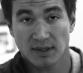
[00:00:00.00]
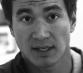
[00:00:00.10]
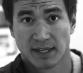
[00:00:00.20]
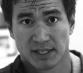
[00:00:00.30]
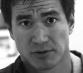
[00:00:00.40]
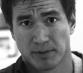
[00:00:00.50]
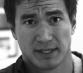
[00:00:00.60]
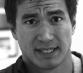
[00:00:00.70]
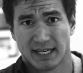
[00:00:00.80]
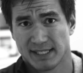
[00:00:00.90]
things were
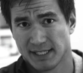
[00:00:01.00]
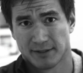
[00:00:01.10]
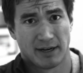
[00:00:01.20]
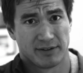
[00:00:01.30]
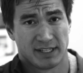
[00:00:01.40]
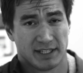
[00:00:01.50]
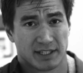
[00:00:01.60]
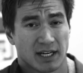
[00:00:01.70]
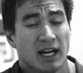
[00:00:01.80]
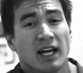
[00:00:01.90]
pretty dicey around
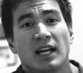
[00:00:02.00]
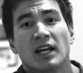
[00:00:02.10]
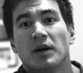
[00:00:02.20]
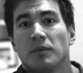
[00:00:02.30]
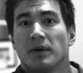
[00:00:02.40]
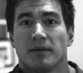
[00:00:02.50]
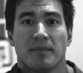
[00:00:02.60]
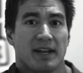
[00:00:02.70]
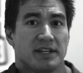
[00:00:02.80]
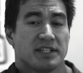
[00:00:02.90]
here. We were
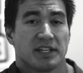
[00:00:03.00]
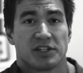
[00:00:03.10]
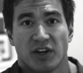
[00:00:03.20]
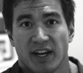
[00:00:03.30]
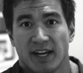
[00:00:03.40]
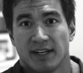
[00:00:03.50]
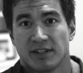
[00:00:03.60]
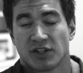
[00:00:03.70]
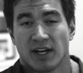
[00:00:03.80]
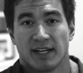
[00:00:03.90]
managing to
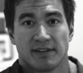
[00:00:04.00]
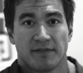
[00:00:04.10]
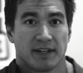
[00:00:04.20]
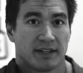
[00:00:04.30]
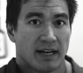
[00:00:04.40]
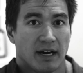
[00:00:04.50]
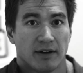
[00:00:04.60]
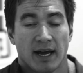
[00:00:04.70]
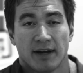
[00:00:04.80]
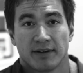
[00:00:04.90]
train, trying to figure
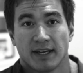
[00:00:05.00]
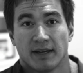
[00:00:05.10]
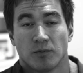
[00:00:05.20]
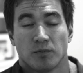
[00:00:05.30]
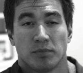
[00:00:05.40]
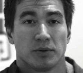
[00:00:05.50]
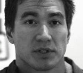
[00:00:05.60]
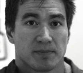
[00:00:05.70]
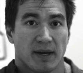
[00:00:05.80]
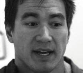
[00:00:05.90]
out how to get pool
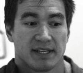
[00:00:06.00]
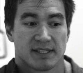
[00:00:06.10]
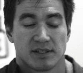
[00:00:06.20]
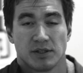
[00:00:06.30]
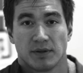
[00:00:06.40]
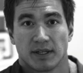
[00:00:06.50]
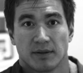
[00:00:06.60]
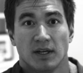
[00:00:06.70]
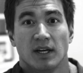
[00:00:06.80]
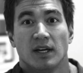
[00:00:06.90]
space,
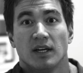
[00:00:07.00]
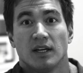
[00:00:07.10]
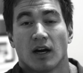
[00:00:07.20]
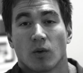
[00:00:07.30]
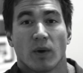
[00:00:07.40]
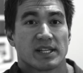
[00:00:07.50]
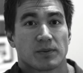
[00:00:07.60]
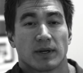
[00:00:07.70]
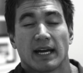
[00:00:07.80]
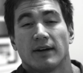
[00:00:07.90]
doing our weights
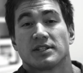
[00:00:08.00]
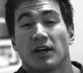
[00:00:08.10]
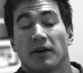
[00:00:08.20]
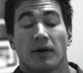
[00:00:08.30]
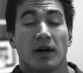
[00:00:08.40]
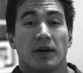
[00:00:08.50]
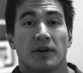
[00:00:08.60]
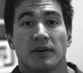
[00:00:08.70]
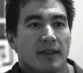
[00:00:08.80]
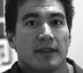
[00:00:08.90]
workouts on our
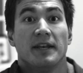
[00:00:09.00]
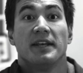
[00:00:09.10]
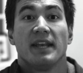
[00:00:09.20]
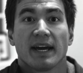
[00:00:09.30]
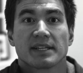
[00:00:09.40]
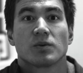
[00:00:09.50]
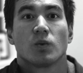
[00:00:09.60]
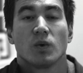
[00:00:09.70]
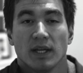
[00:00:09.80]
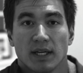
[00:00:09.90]
own. The next
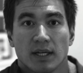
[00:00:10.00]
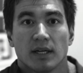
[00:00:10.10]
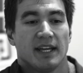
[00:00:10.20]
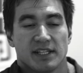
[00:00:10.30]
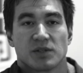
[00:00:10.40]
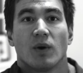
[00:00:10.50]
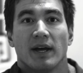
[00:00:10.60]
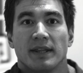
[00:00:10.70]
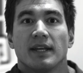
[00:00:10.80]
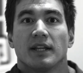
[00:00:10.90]
week is
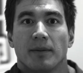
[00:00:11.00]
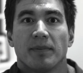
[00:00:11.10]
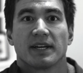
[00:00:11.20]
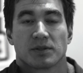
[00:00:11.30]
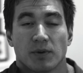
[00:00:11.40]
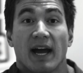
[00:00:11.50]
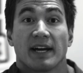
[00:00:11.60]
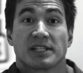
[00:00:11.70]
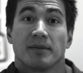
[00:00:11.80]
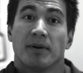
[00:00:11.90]
when the Olympics were
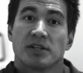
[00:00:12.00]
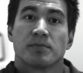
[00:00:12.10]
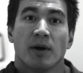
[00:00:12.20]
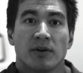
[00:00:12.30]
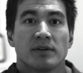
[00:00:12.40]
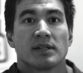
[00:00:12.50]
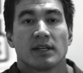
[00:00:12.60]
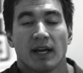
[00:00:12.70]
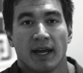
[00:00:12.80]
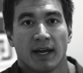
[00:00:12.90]
actually postponed,
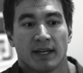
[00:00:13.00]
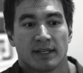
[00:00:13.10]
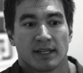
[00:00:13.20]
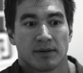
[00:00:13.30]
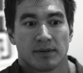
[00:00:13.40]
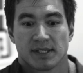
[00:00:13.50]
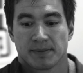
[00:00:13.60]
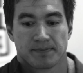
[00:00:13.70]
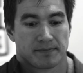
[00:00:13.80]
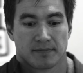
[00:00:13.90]
and it was